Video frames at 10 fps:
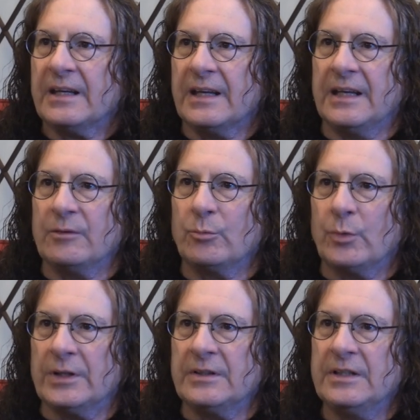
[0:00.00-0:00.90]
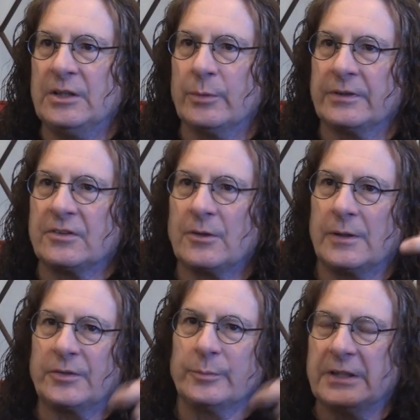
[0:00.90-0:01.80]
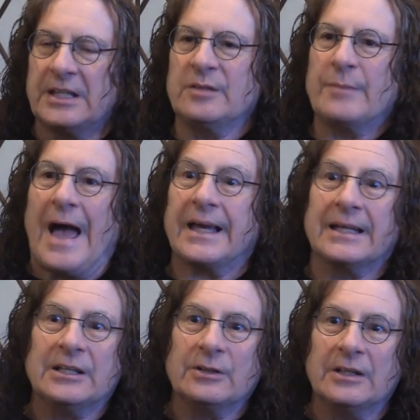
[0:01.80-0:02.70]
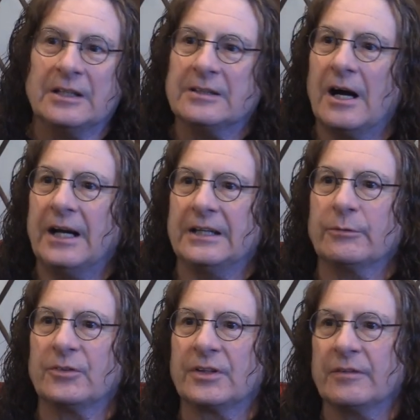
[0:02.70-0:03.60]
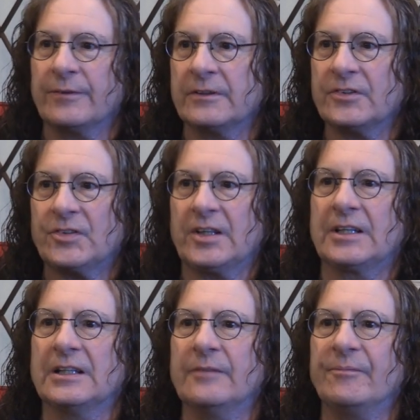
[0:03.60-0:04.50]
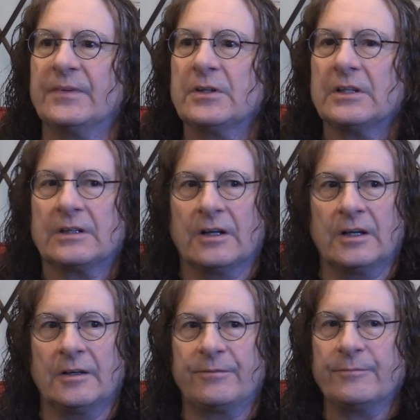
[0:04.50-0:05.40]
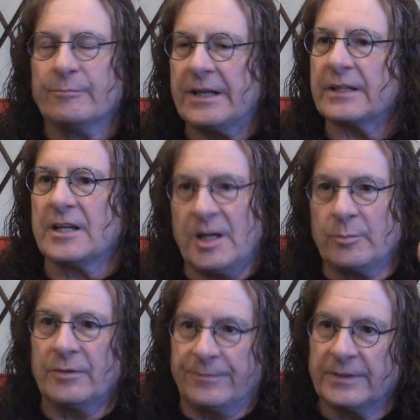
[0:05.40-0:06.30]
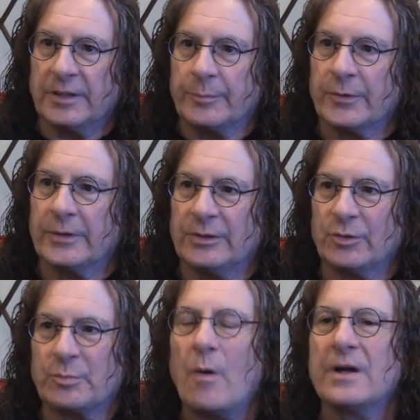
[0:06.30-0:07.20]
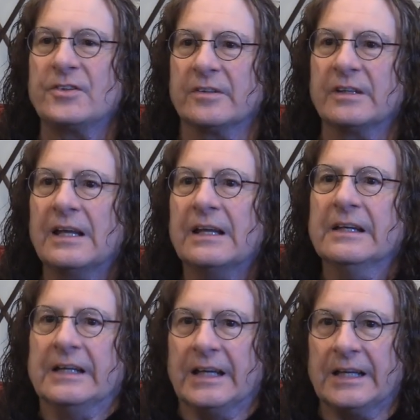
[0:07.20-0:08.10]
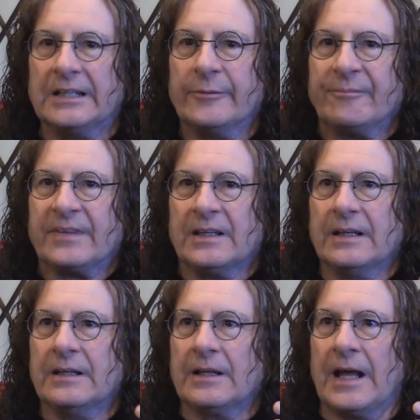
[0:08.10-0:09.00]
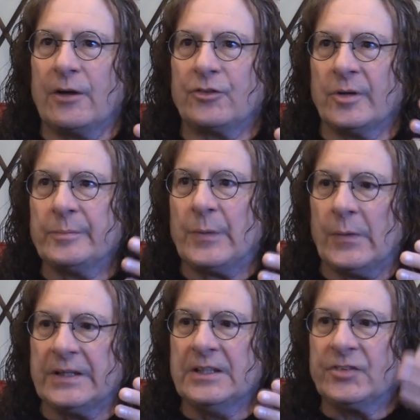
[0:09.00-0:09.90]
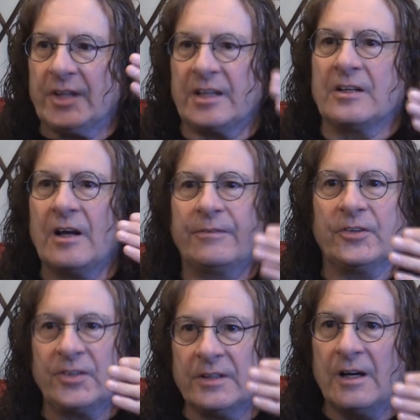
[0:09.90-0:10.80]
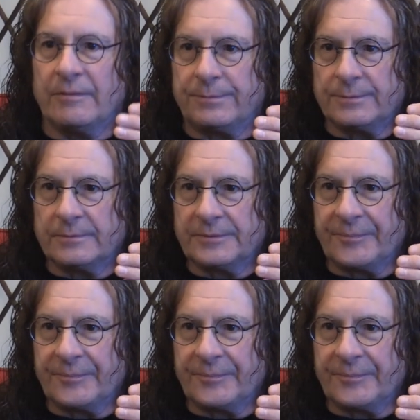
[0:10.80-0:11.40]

And when he went to talk to him, he came back and he and he died. He was got very sick, and they, uh, Metacom or Philip thought he was poisoned, and at some point, he said, enough is enough.